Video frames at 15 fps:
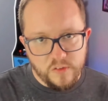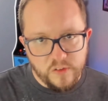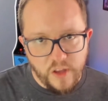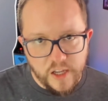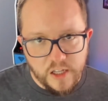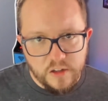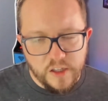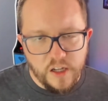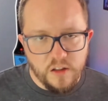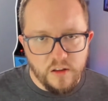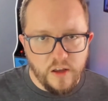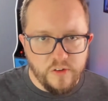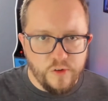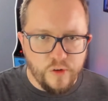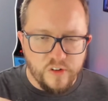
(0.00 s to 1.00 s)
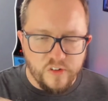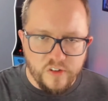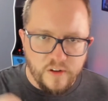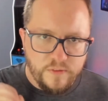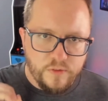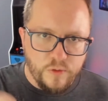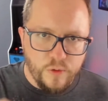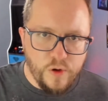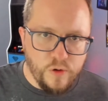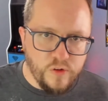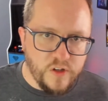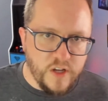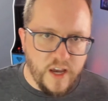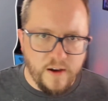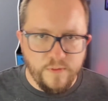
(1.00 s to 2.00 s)
cycling allows you to sift through your
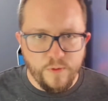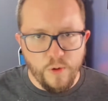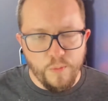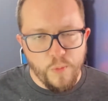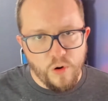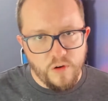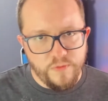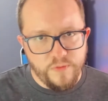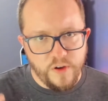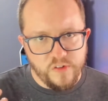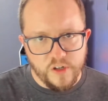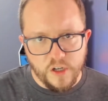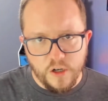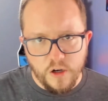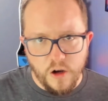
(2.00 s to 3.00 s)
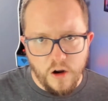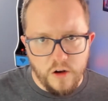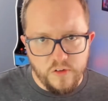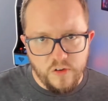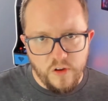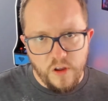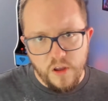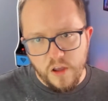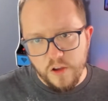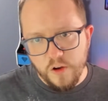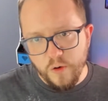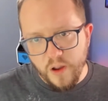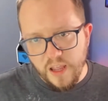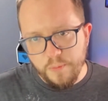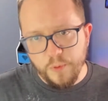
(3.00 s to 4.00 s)
deck for more efficient cards,
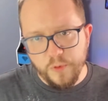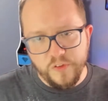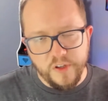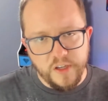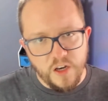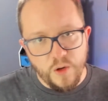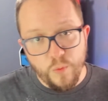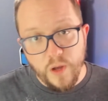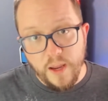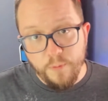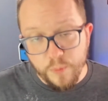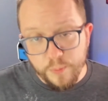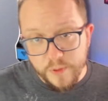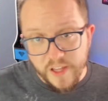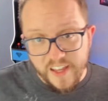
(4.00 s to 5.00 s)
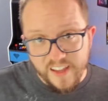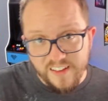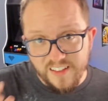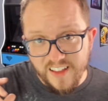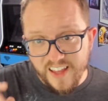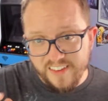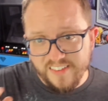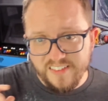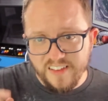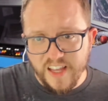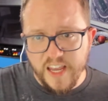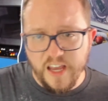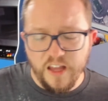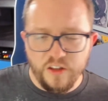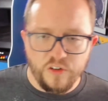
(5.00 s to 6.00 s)
you're able to get away with playing less
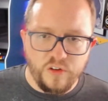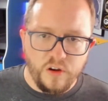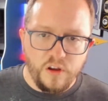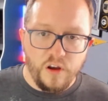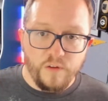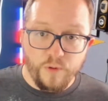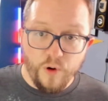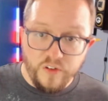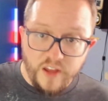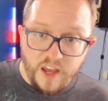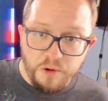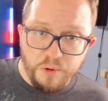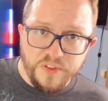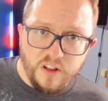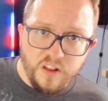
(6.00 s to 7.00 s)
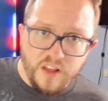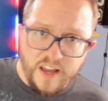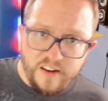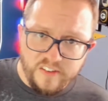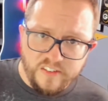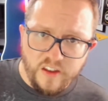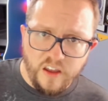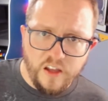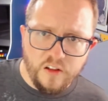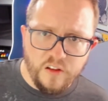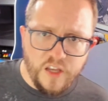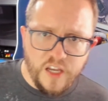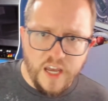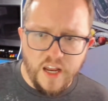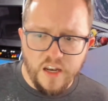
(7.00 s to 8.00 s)
lands. For a deck with a lot of
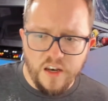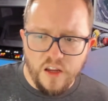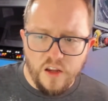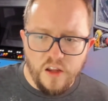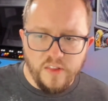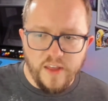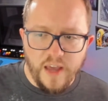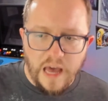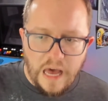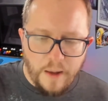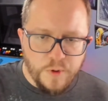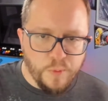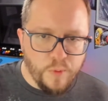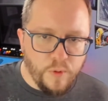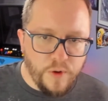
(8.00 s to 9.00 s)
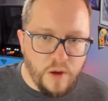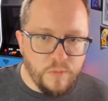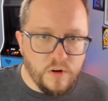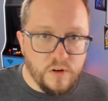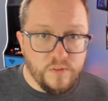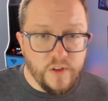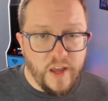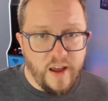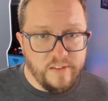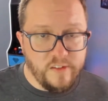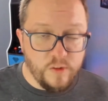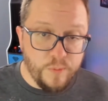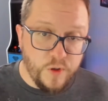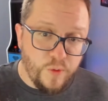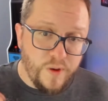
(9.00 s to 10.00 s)
cycling in it, the optimal number of lands
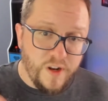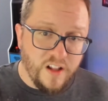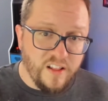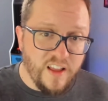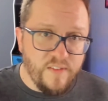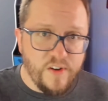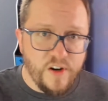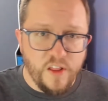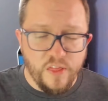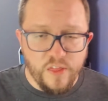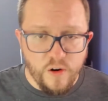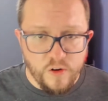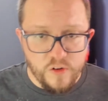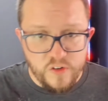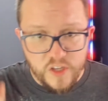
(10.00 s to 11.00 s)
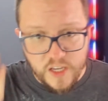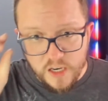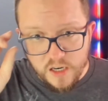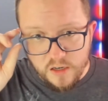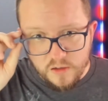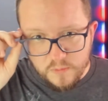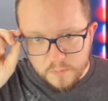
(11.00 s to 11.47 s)
is between 11 and 13.